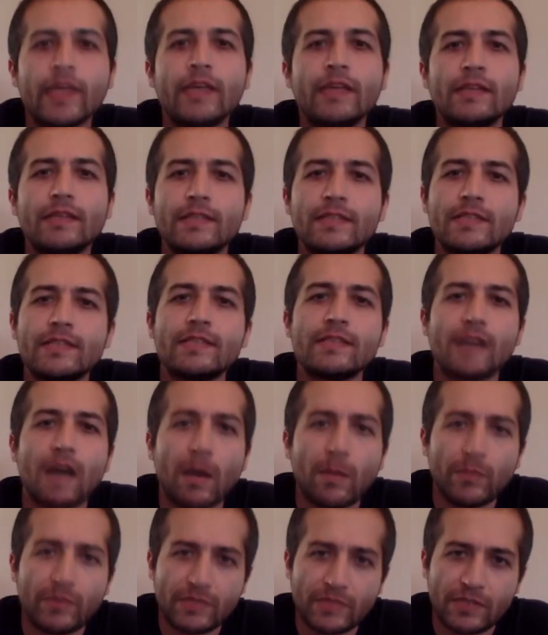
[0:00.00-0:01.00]
This is
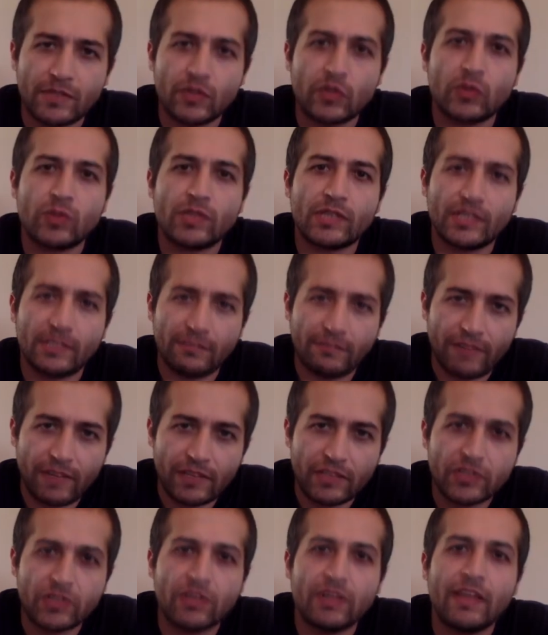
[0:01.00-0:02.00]
opposite to the
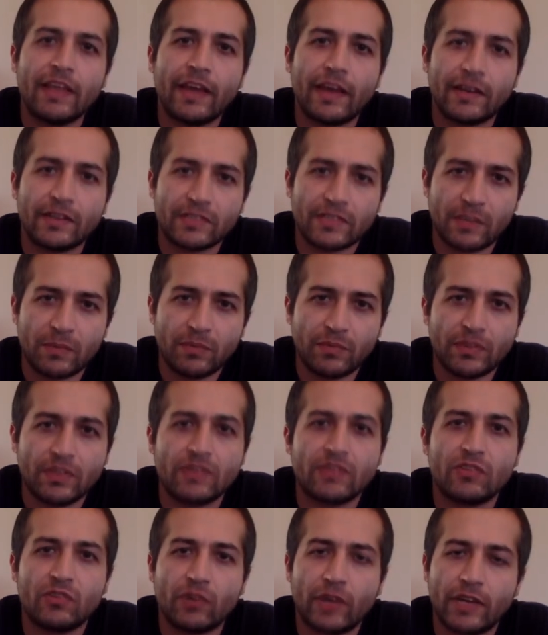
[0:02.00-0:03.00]
conventionally accepted
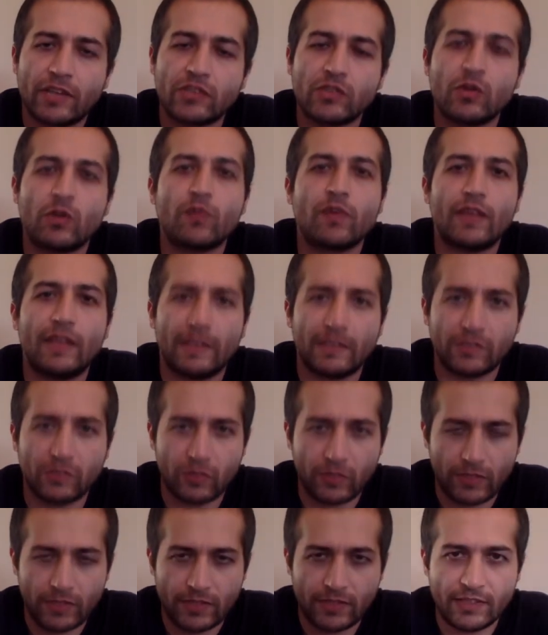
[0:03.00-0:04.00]
direction of
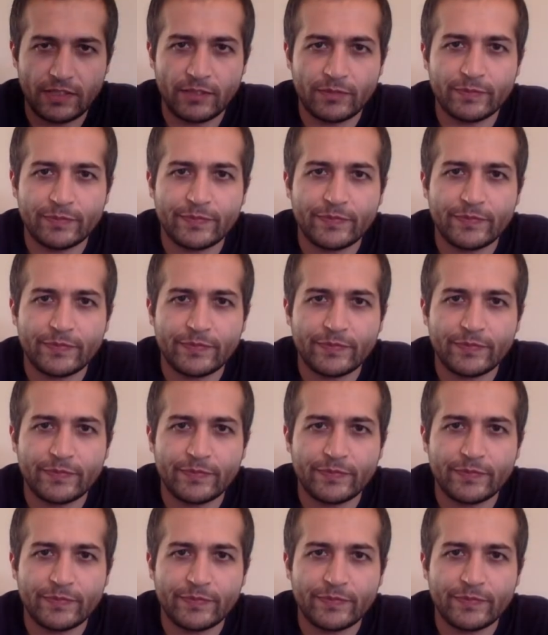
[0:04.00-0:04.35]
electricity.